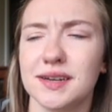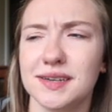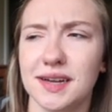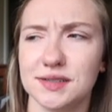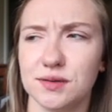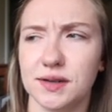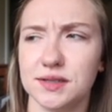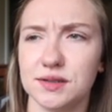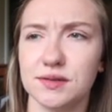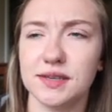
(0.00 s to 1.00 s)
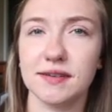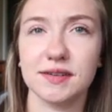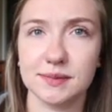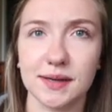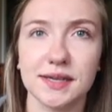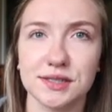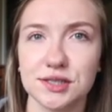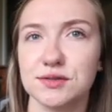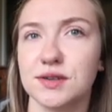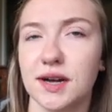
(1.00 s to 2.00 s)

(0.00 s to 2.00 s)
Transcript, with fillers: not donate to, give us money to,